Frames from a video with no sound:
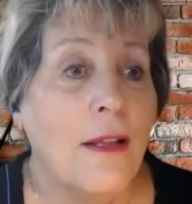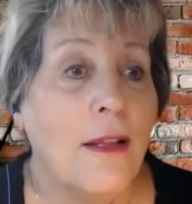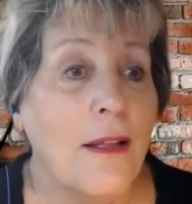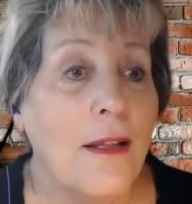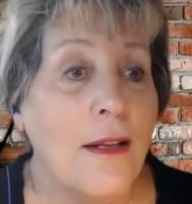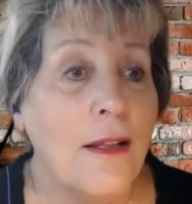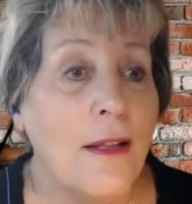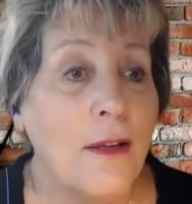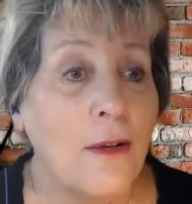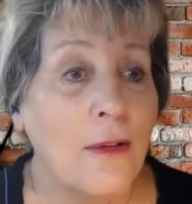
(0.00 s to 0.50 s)

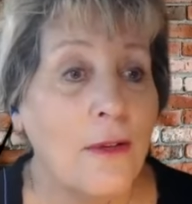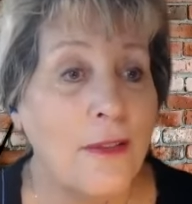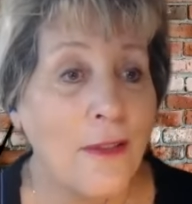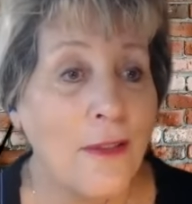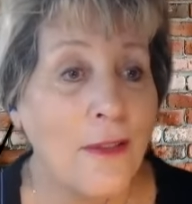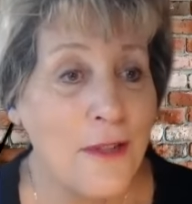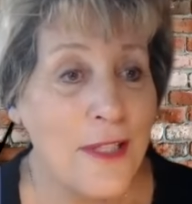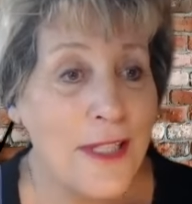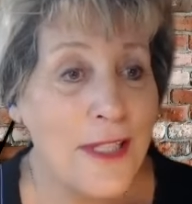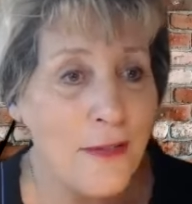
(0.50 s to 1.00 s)

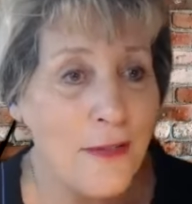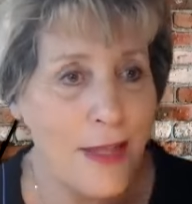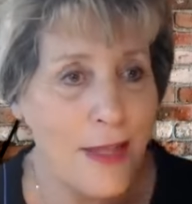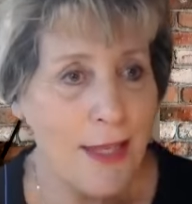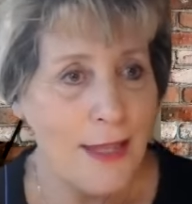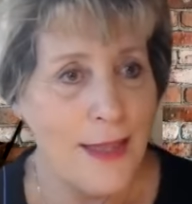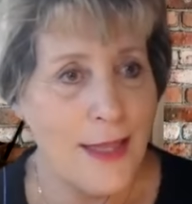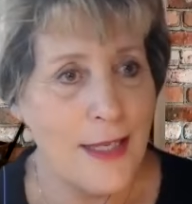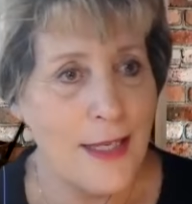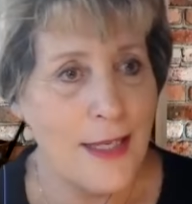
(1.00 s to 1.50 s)
Those are
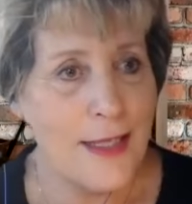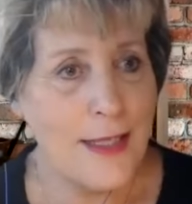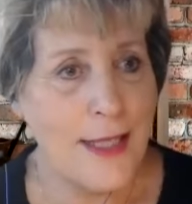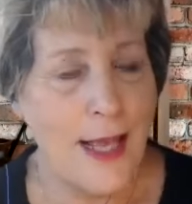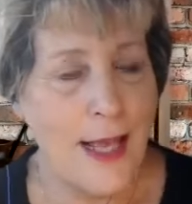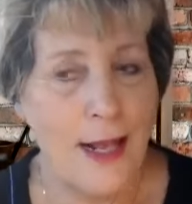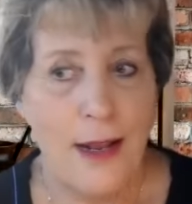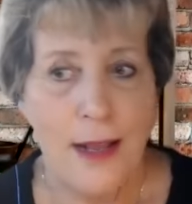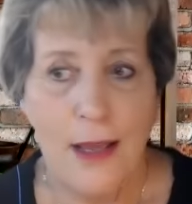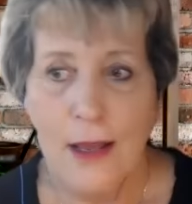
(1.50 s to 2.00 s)
the things
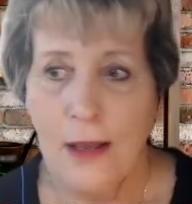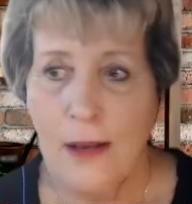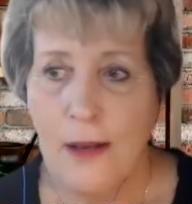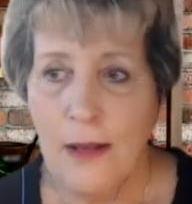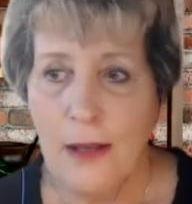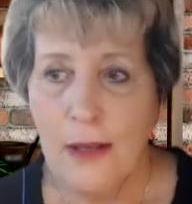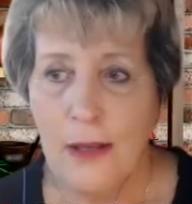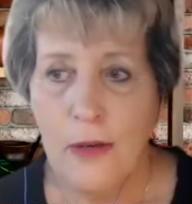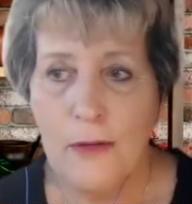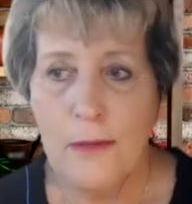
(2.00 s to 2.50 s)
that
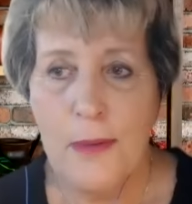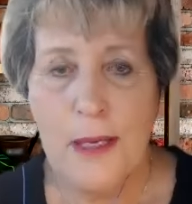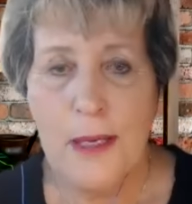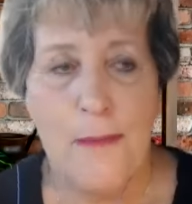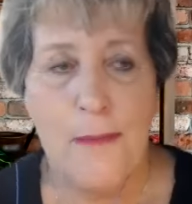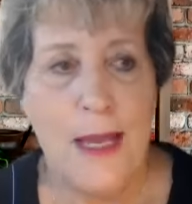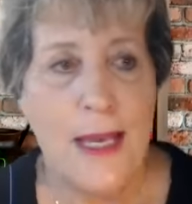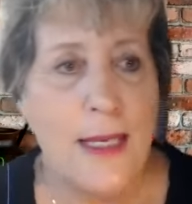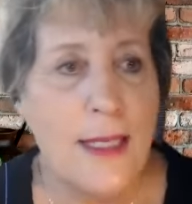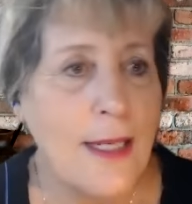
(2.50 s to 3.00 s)
you'd be
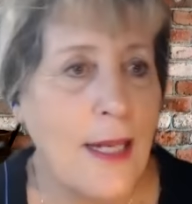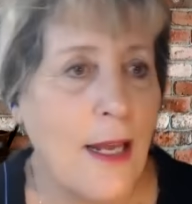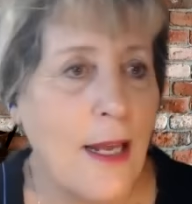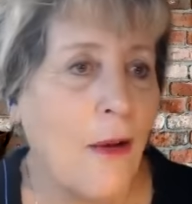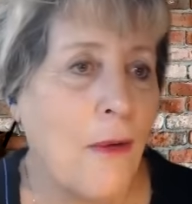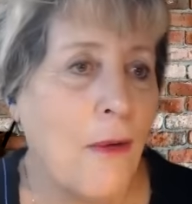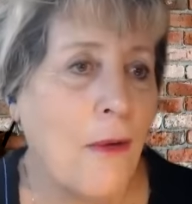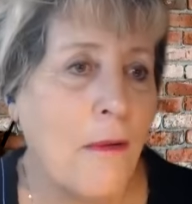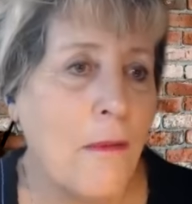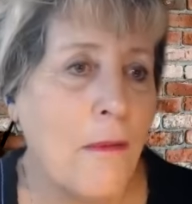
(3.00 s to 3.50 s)
amazed
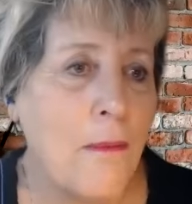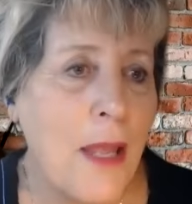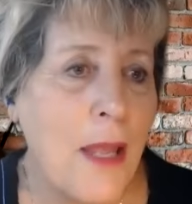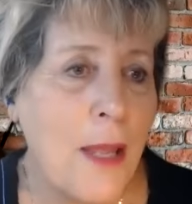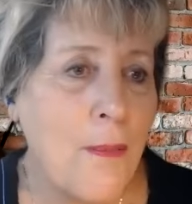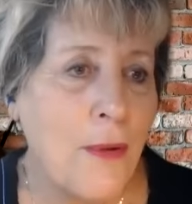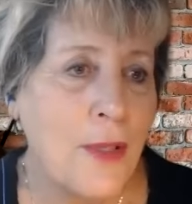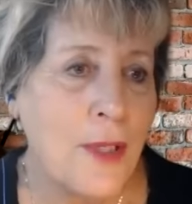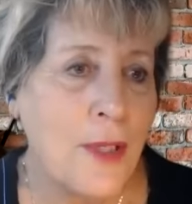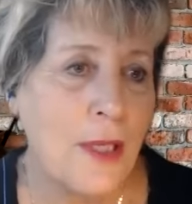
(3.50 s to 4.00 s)
how
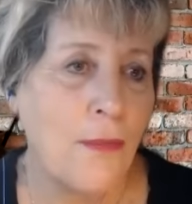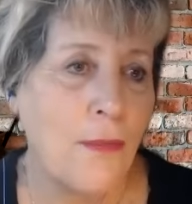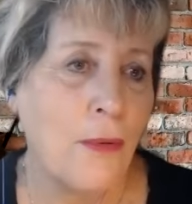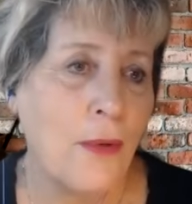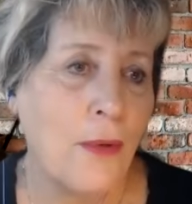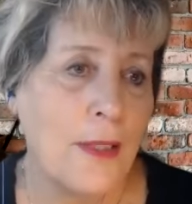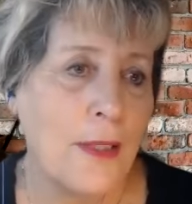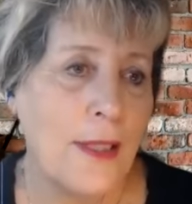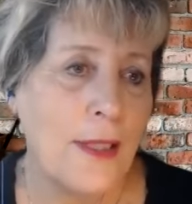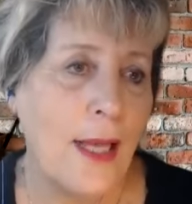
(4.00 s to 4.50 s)
people
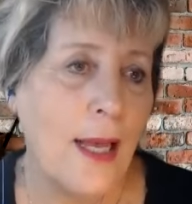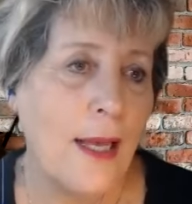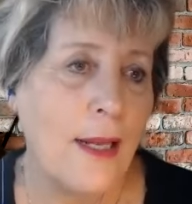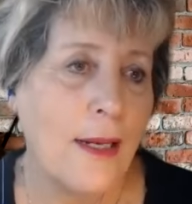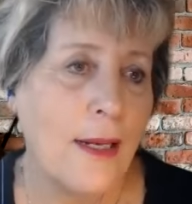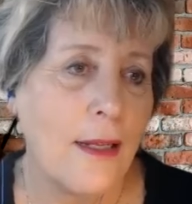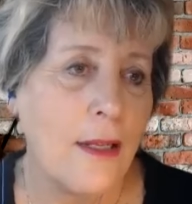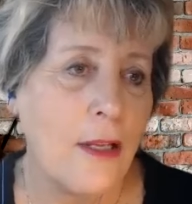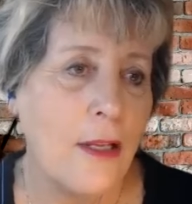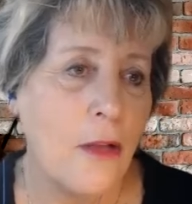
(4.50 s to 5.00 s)
support that.
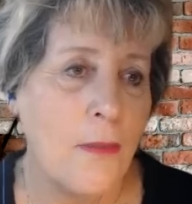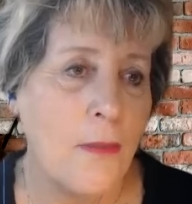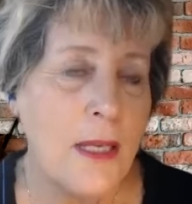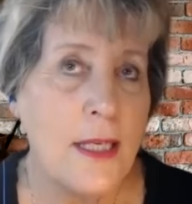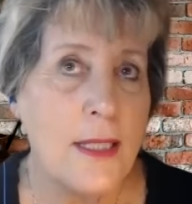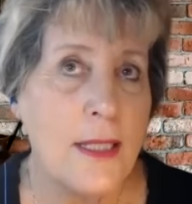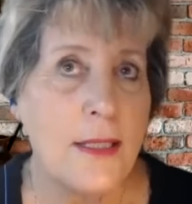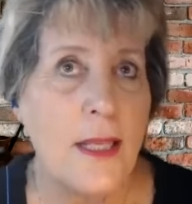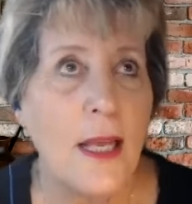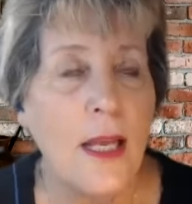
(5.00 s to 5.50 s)

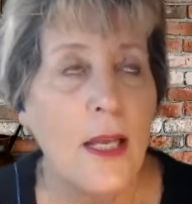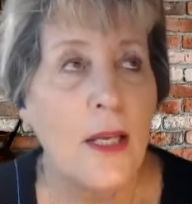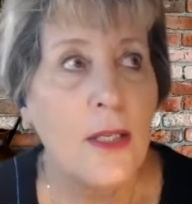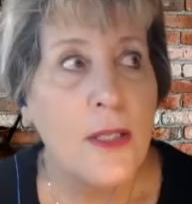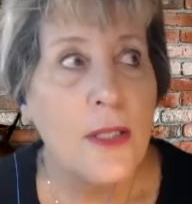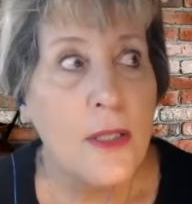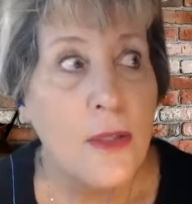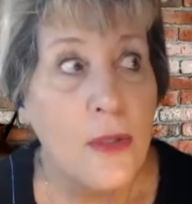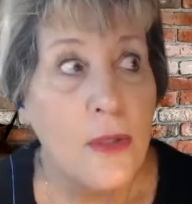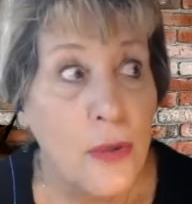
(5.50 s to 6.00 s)
Because
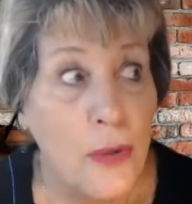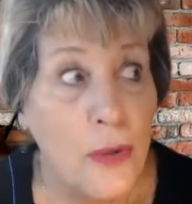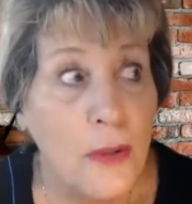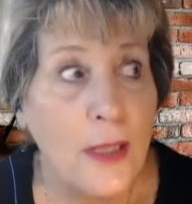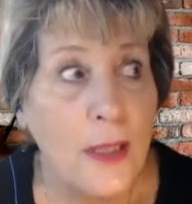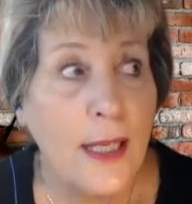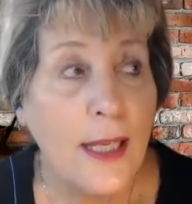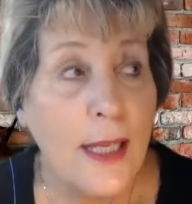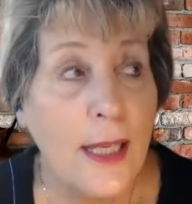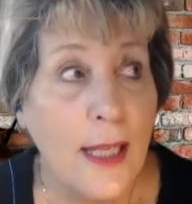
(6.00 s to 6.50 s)

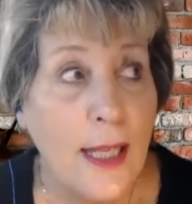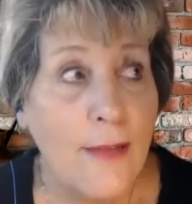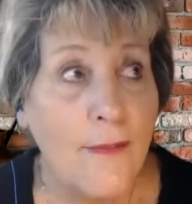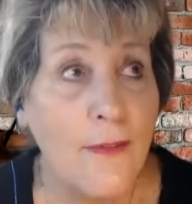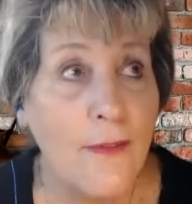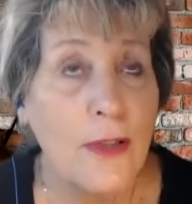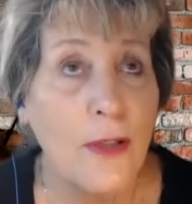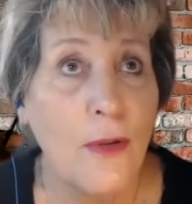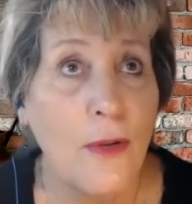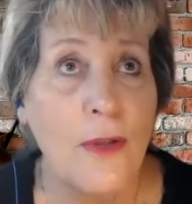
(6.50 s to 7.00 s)
truly,
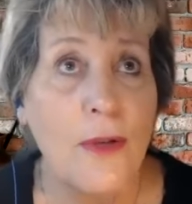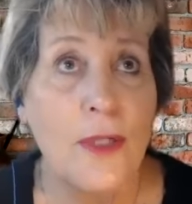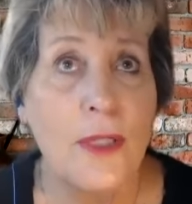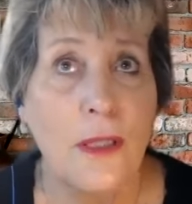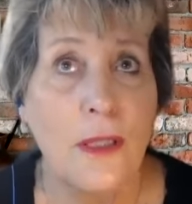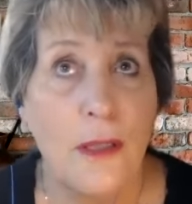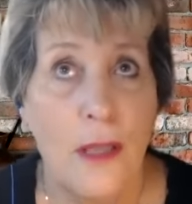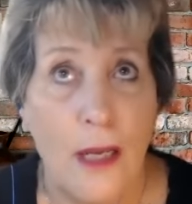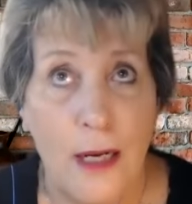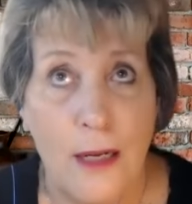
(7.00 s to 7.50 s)
even though there's a
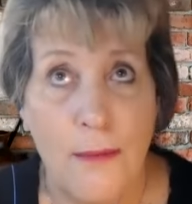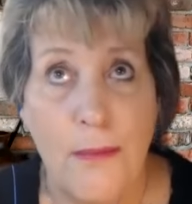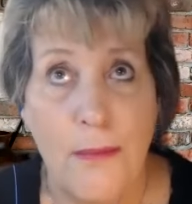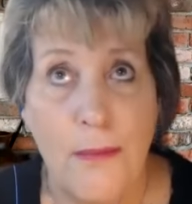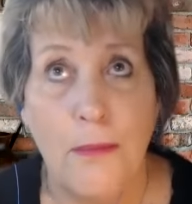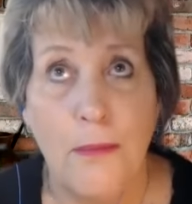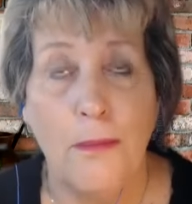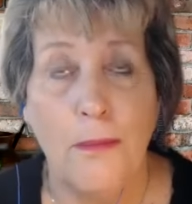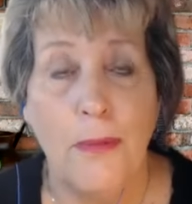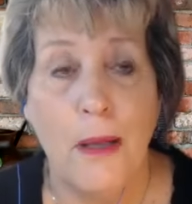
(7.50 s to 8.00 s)
lot of
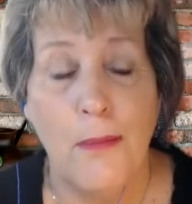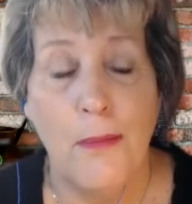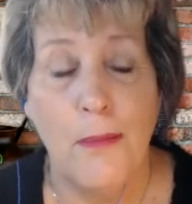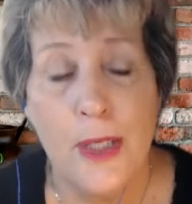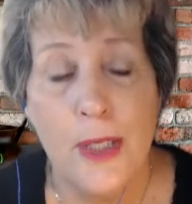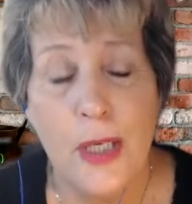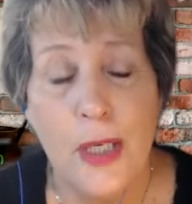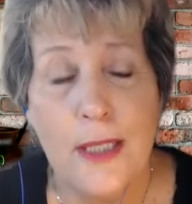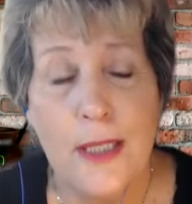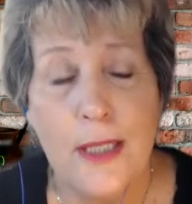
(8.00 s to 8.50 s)
people
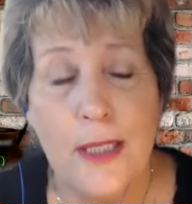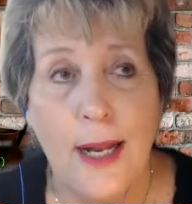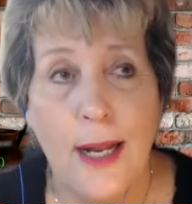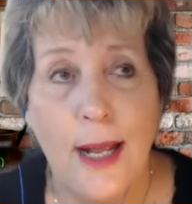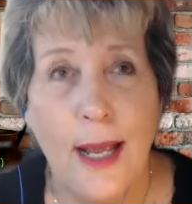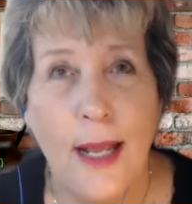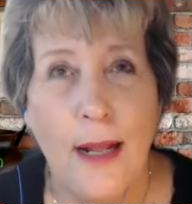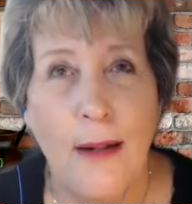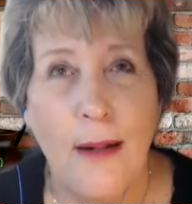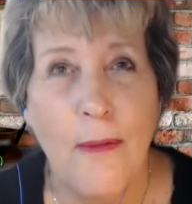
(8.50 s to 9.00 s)
publishing
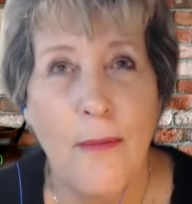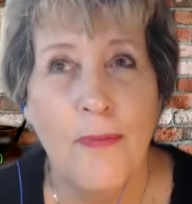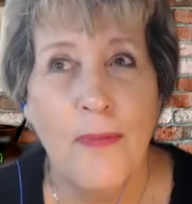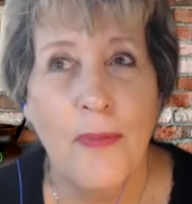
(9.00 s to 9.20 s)
today,